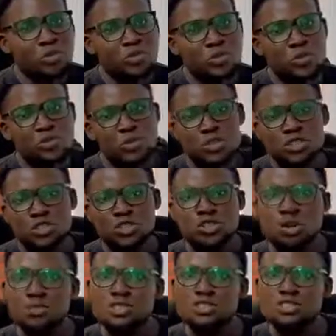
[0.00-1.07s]
If you're just
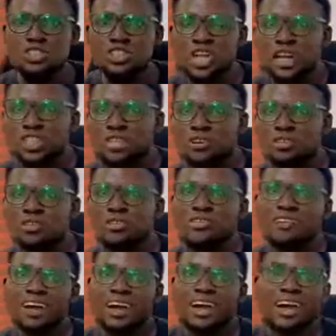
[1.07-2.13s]
coming to the channel,
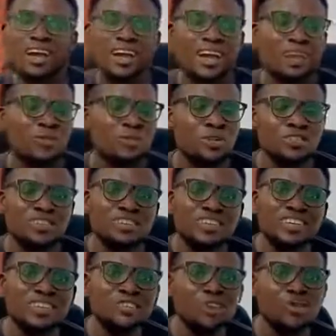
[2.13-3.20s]
I want to
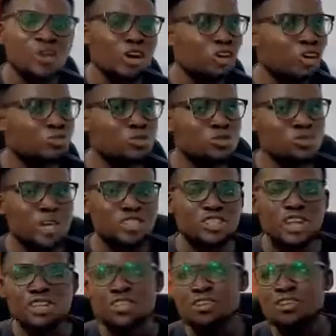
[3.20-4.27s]
say you're welcome to my
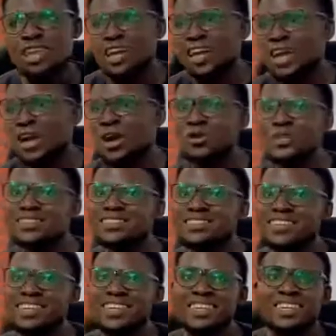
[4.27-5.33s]
channel. Like I always
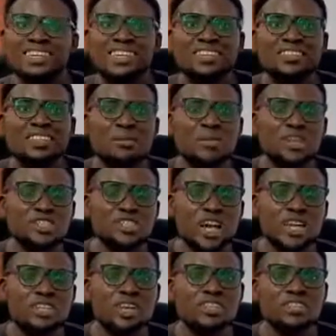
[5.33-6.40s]
say, that my
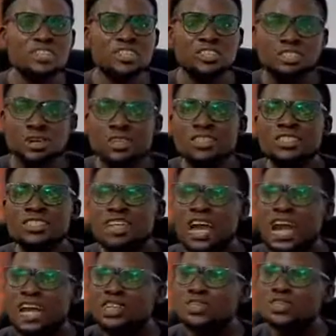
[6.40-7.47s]
channel is a journey
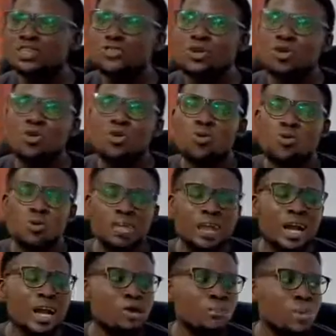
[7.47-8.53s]
and we
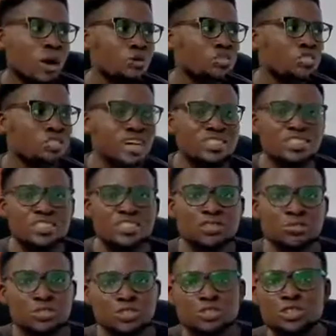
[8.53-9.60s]
are about starting the
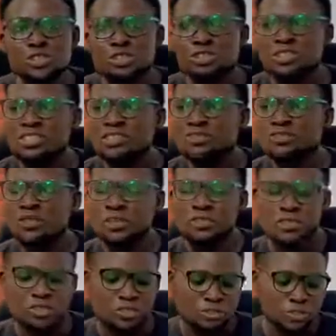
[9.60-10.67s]
real journey
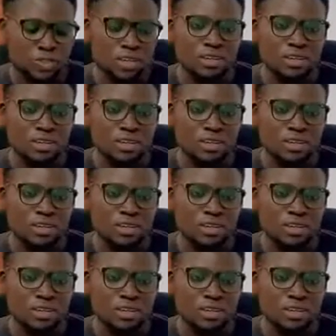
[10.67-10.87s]
very soon.